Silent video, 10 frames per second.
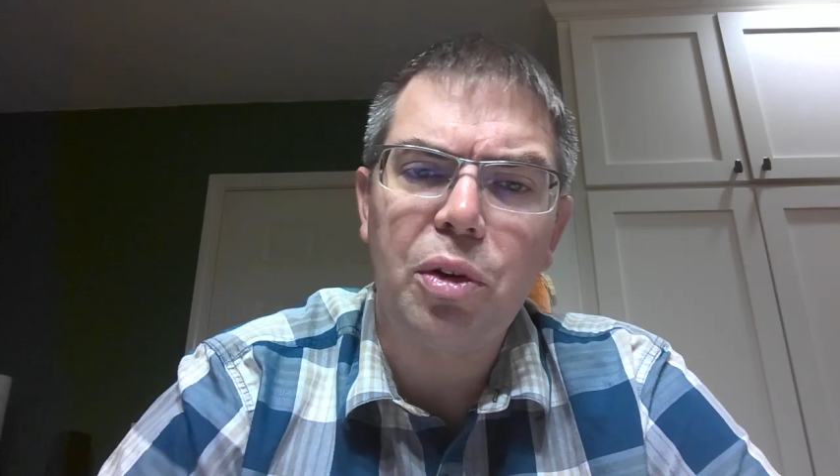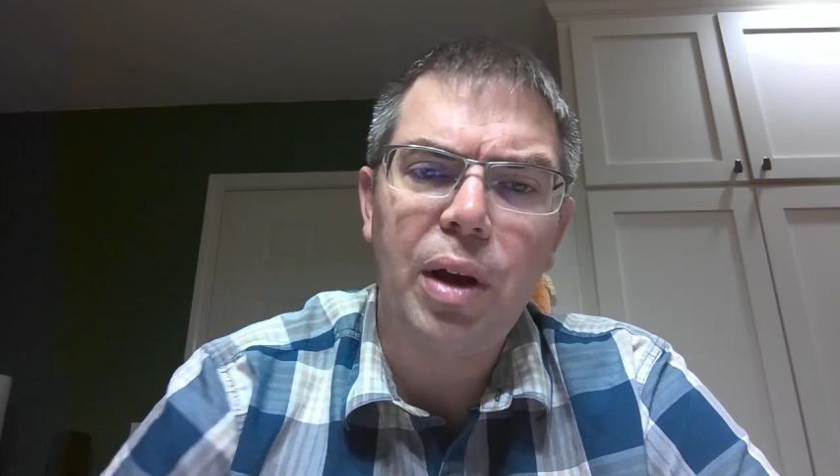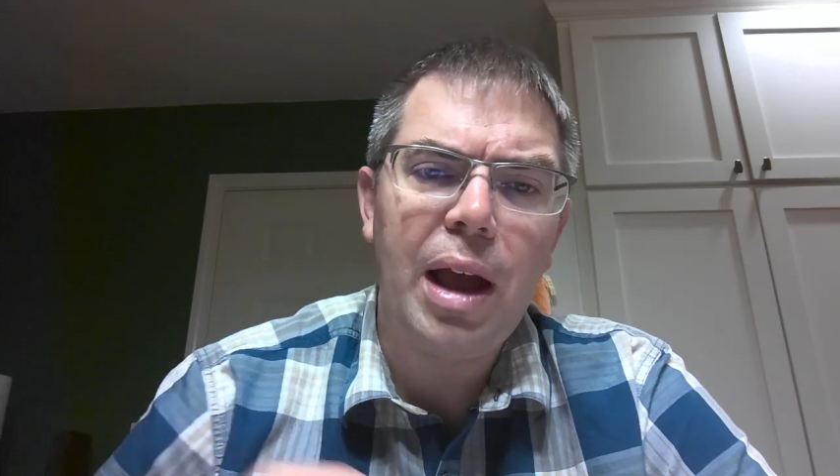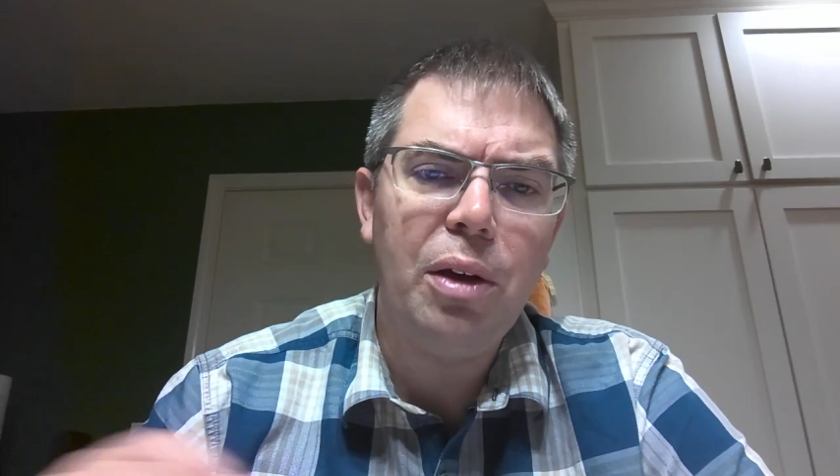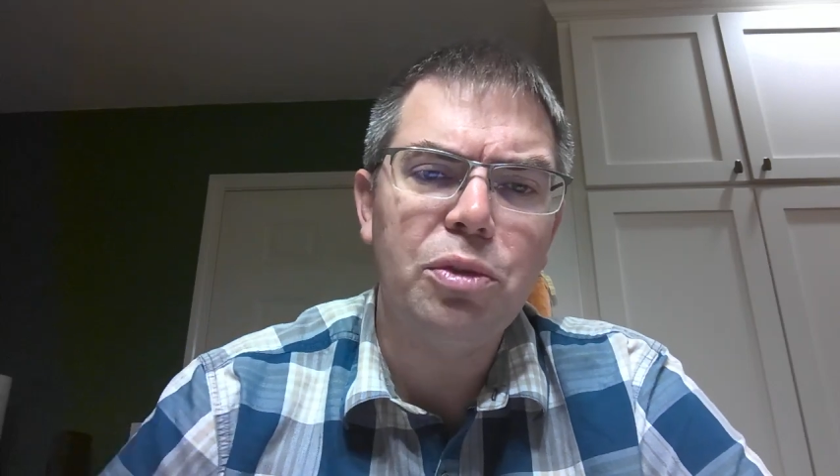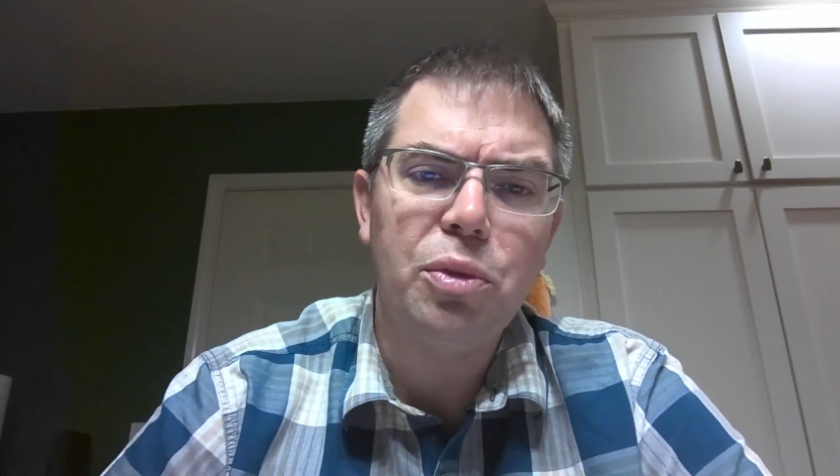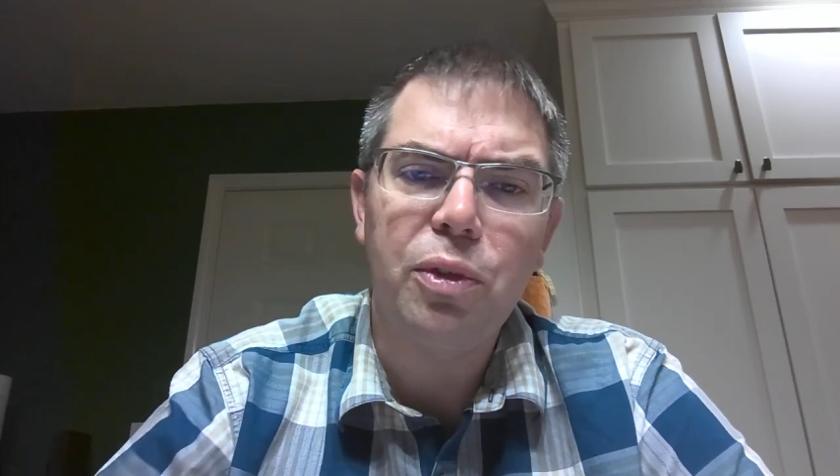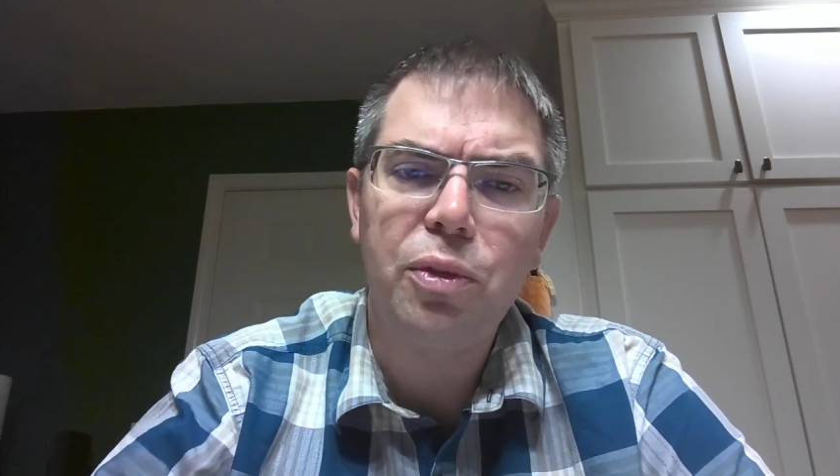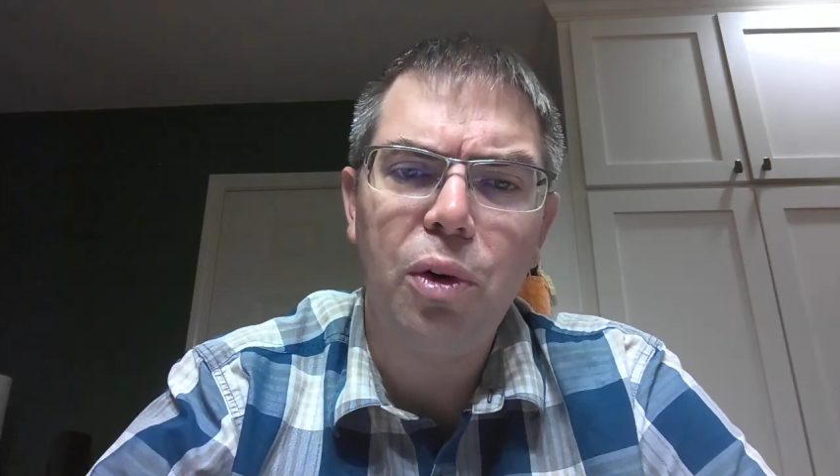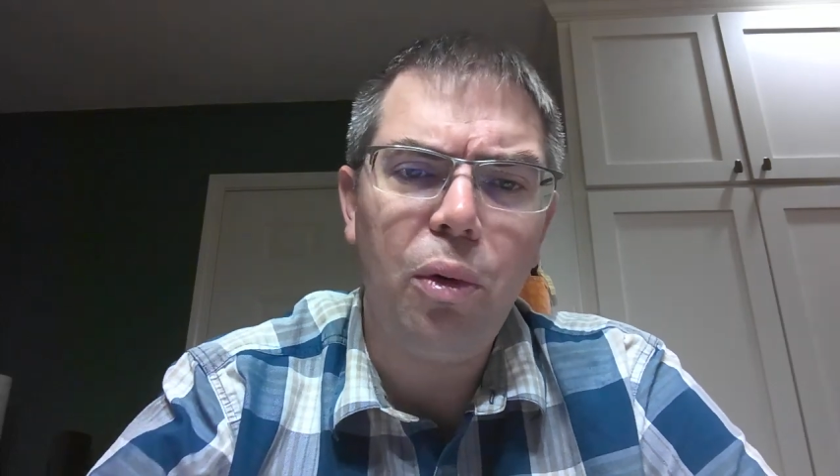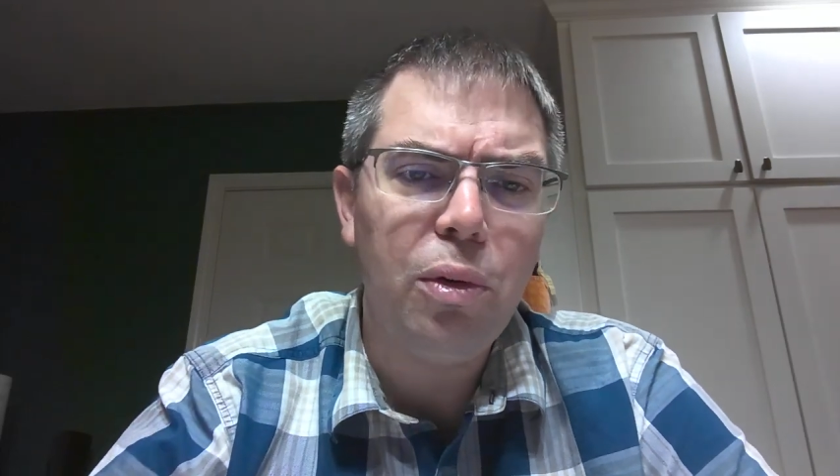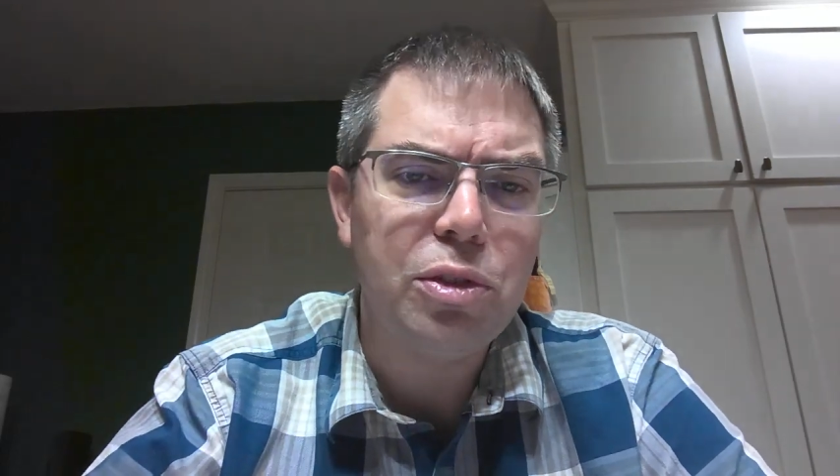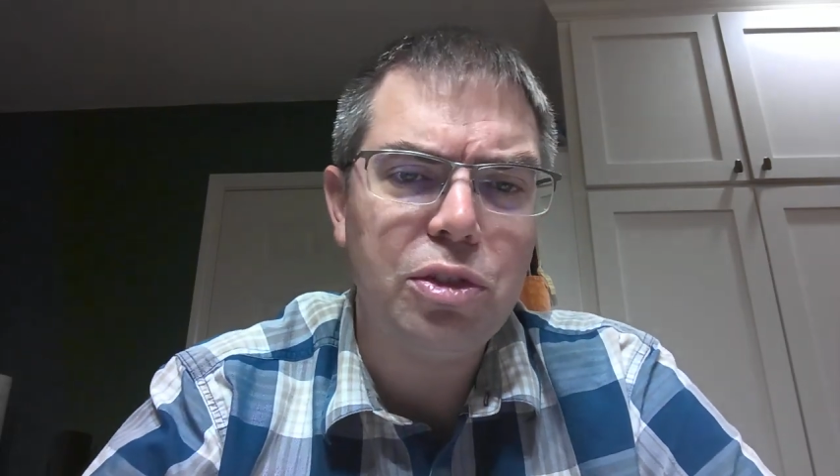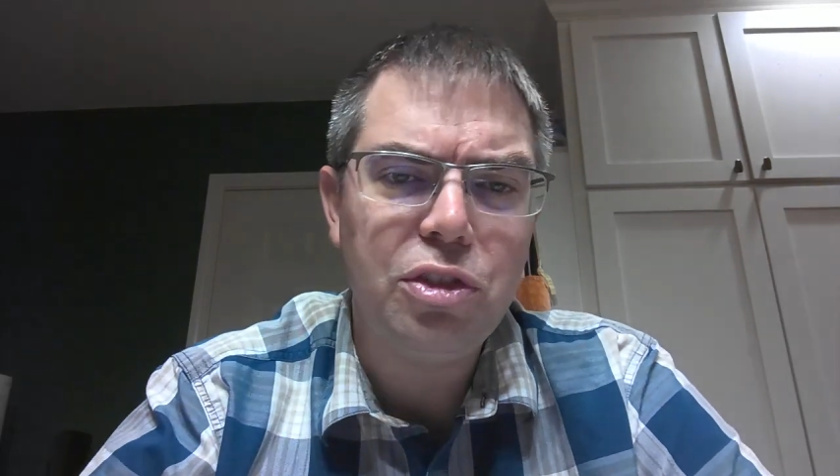crowds were, of course,